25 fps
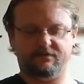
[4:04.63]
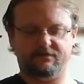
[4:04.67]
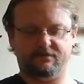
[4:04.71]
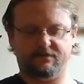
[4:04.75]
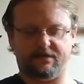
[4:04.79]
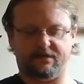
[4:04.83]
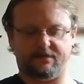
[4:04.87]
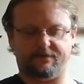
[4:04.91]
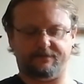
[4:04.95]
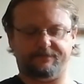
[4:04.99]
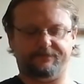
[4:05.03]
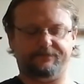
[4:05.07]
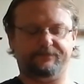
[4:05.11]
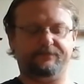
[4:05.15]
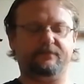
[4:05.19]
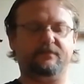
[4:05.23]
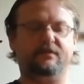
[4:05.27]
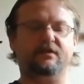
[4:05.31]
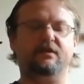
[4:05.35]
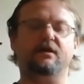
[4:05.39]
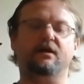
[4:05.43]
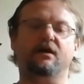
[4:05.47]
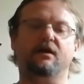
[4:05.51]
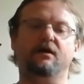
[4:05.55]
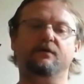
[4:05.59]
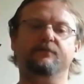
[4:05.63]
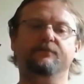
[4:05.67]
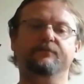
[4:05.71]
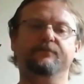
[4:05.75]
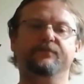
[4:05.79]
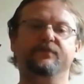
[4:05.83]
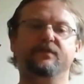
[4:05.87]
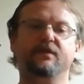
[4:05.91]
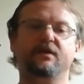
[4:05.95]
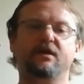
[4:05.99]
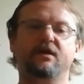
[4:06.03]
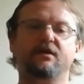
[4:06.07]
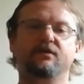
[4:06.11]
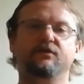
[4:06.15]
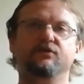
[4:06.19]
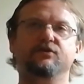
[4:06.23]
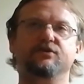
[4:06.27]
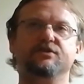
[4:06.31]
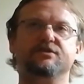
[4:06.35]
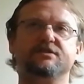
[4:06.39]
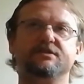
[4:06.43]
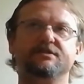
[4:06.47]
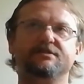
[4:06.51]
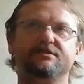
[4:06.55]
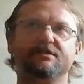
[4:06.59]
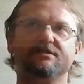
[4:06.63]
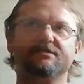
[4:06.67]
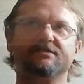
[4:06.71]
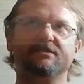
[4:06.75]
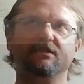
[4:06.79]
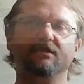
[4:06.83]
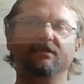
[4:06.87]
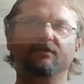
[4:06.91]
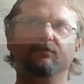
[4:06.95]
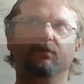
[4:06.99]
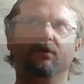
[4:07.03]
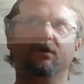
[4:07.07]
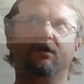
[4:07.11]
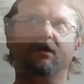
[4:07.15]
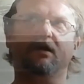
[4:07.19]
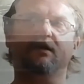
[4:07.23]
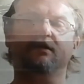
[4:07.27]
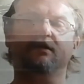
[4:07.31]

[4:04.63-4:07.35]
Yeah. You just consistently work at